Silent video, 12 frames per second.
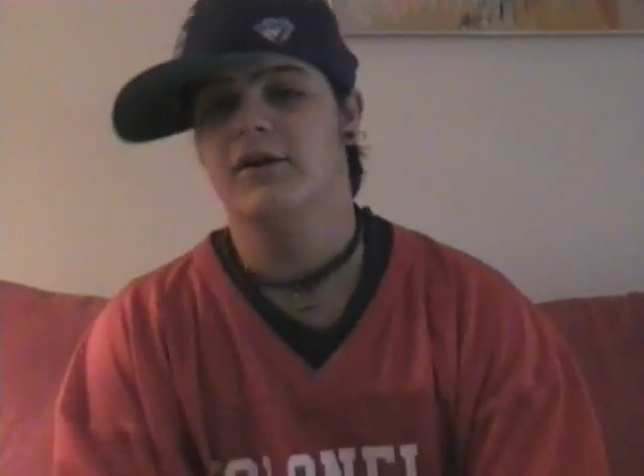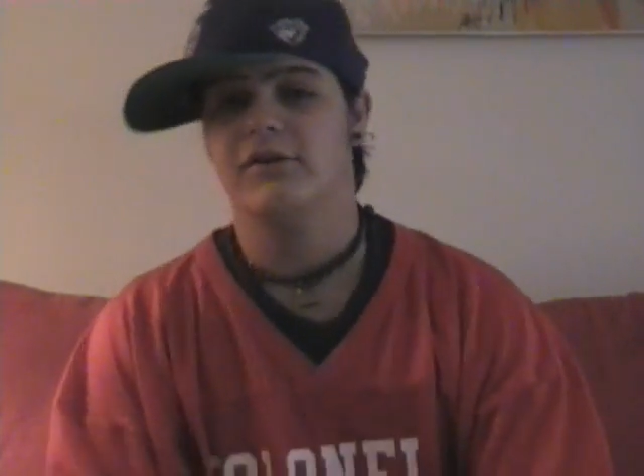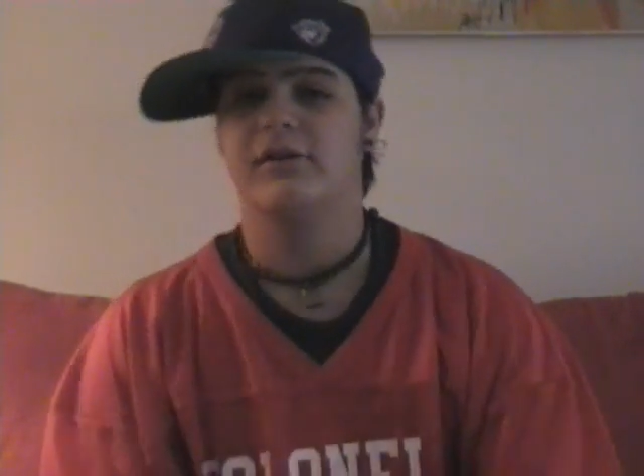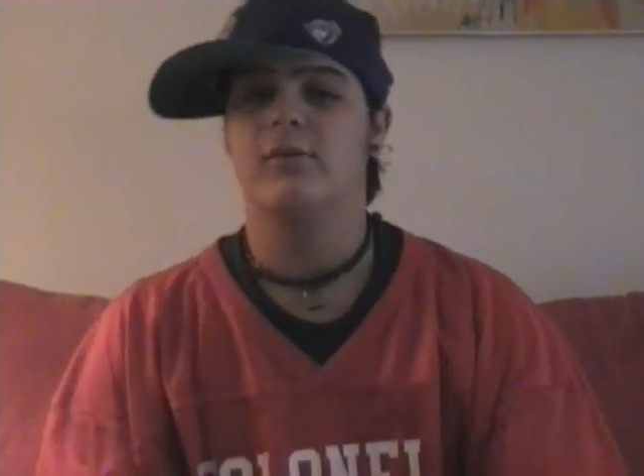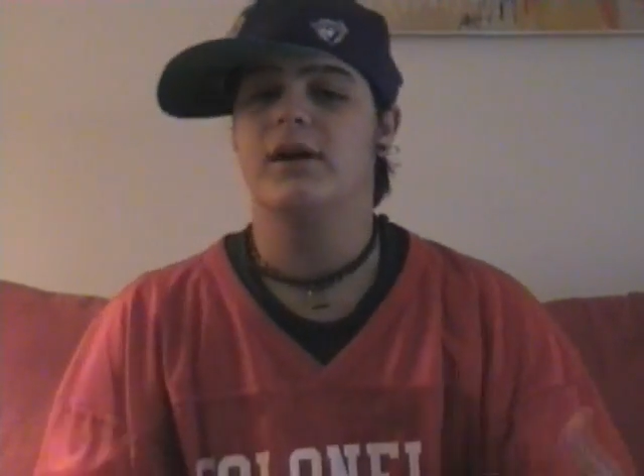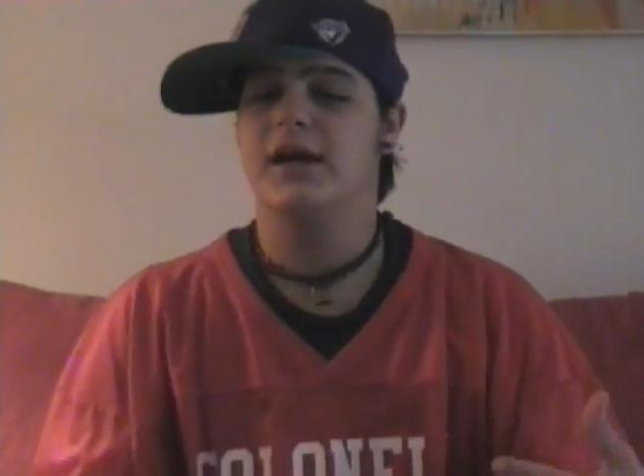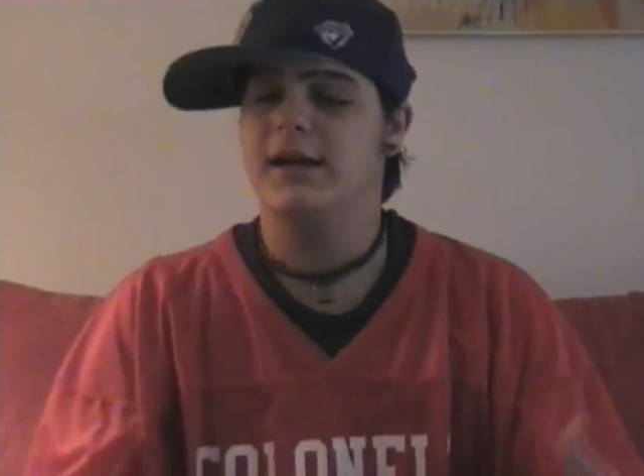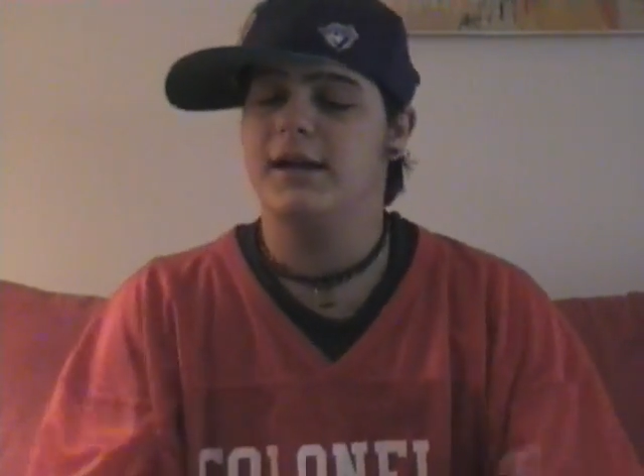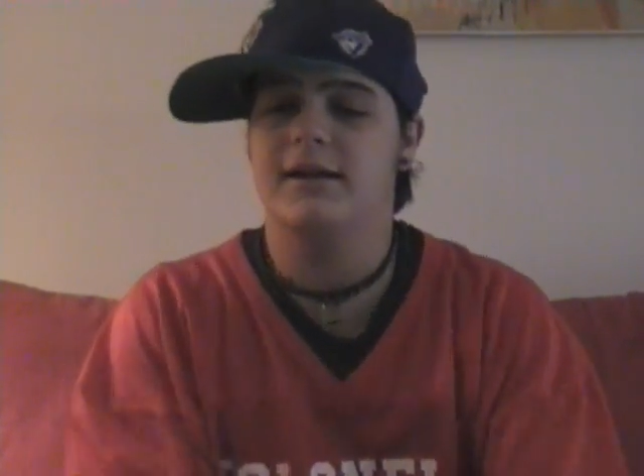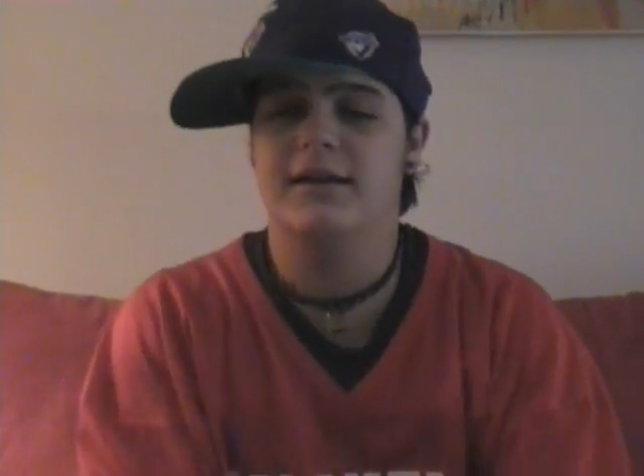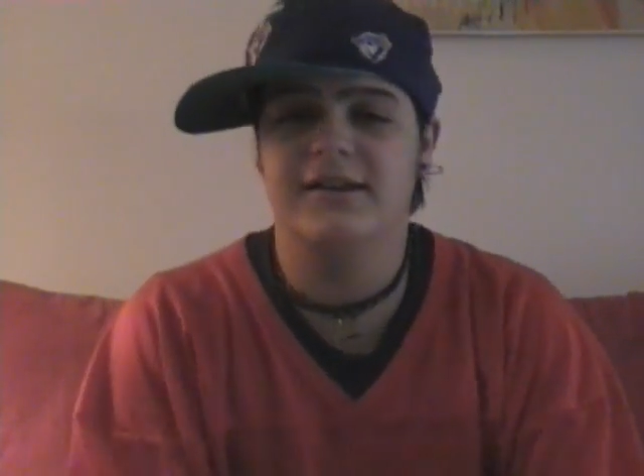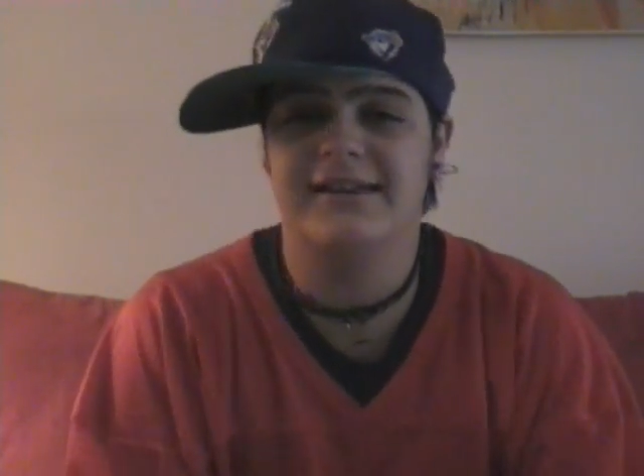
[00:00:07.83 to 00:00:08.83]
So we
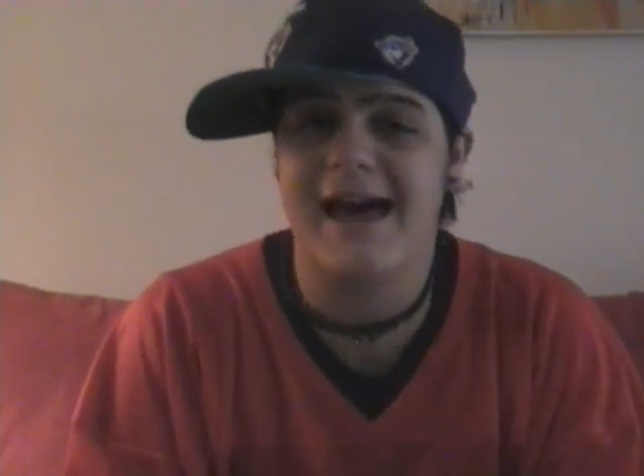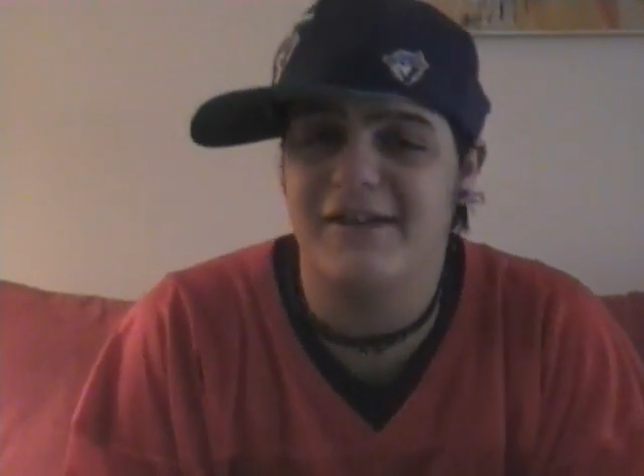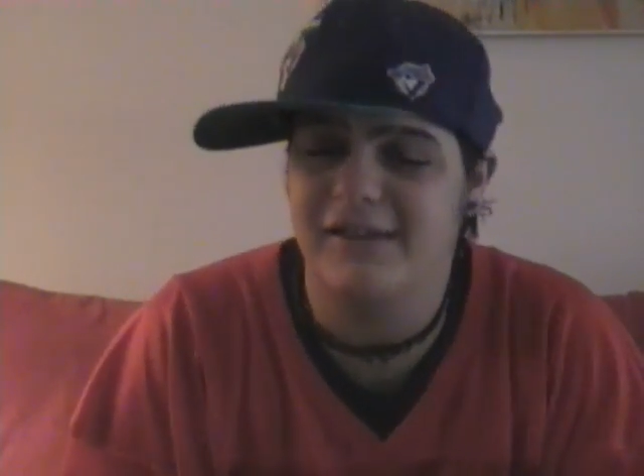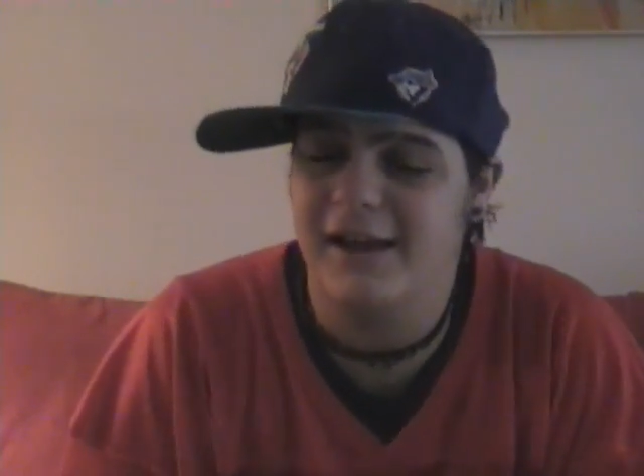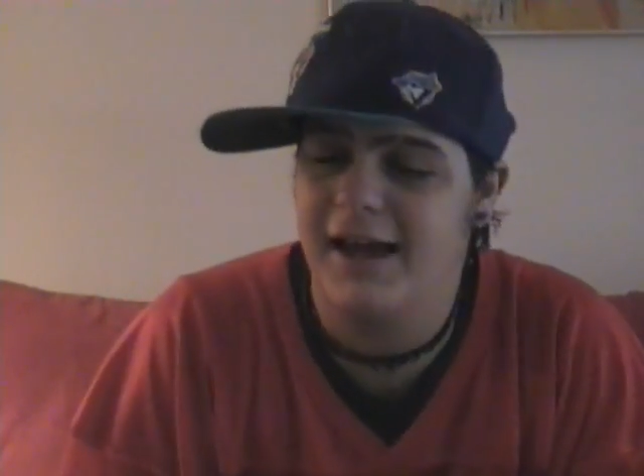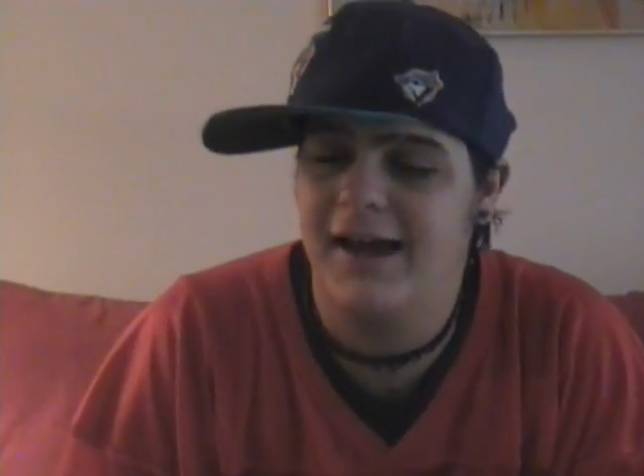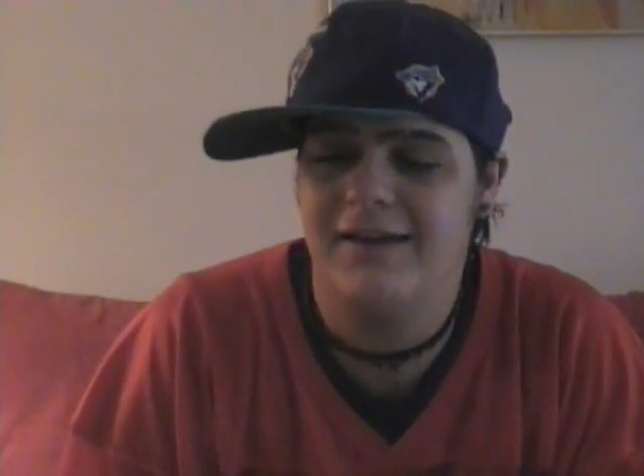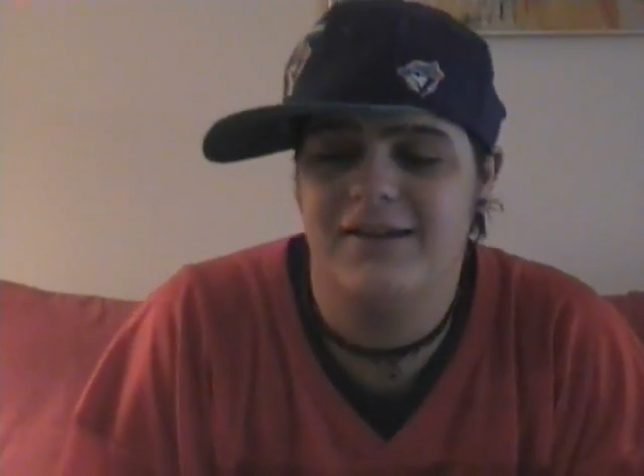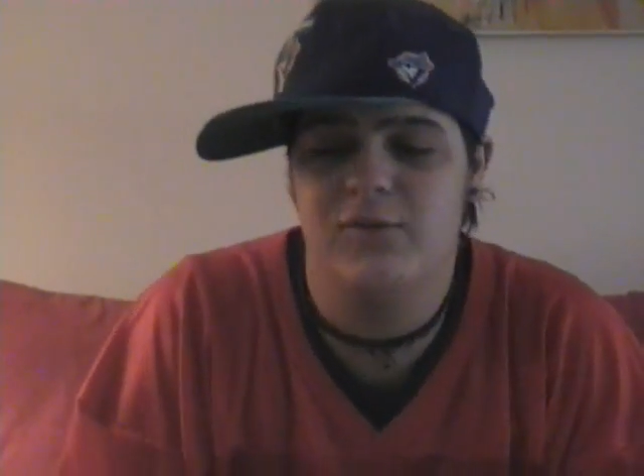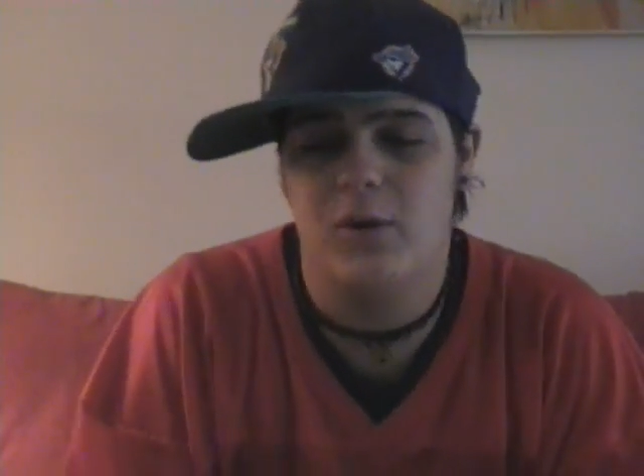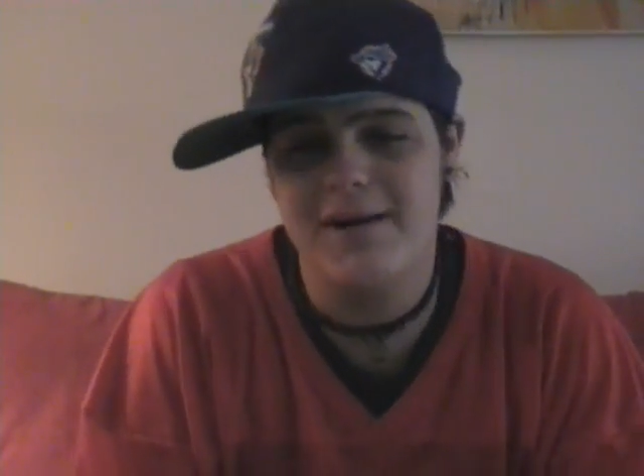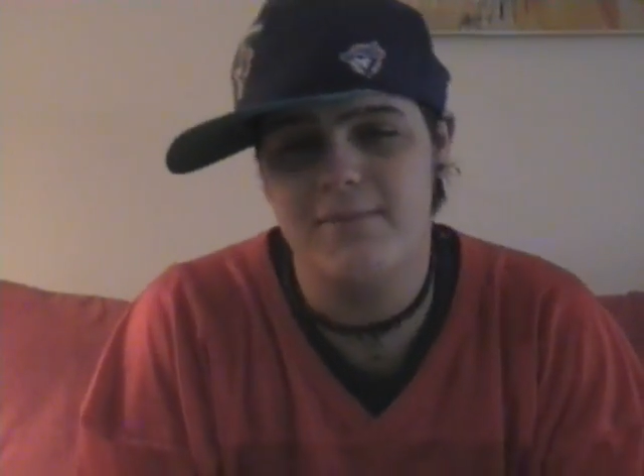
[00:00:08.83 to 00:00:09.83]
get in this house, I got
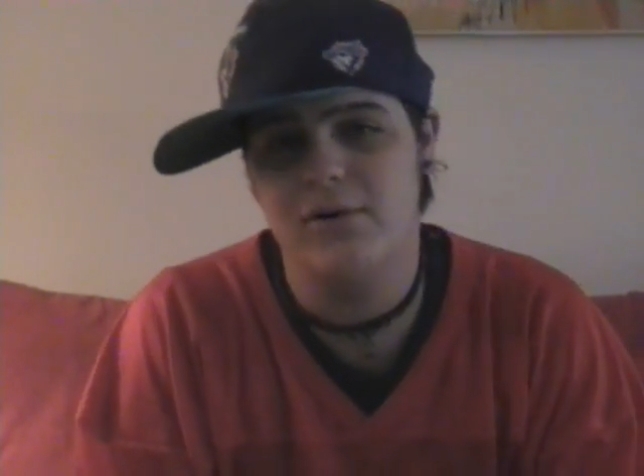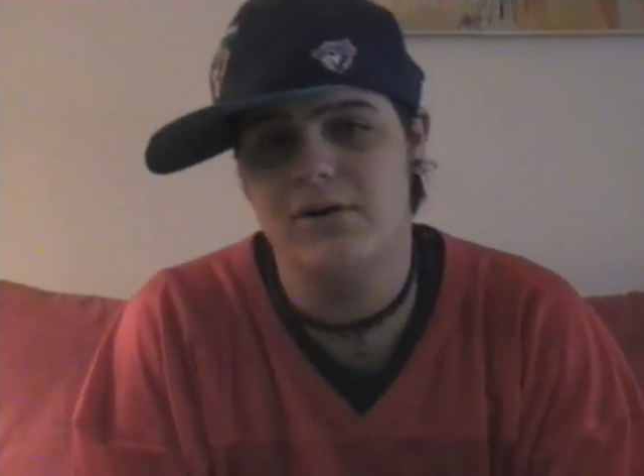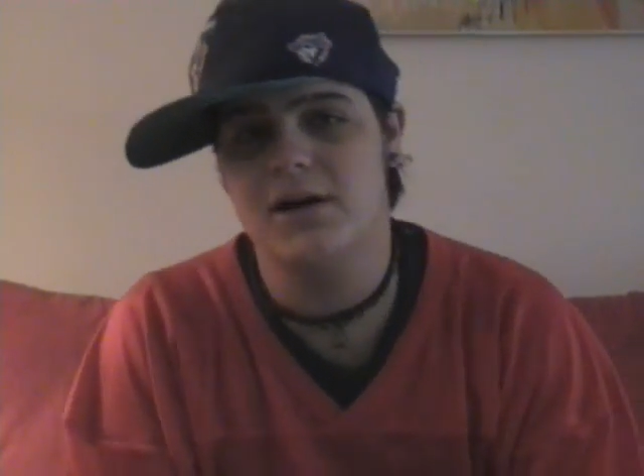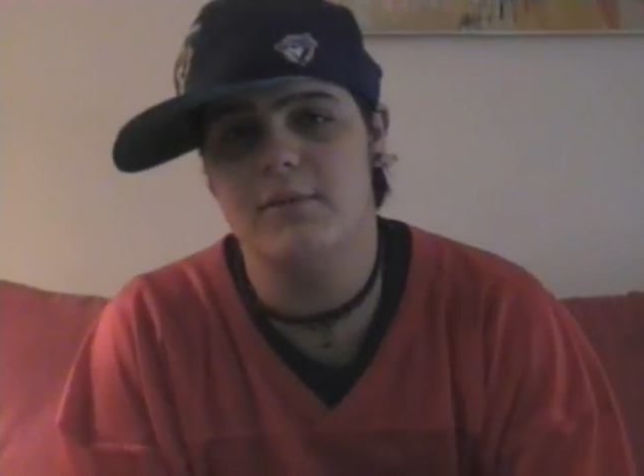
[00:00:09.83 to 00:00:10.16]
this white boy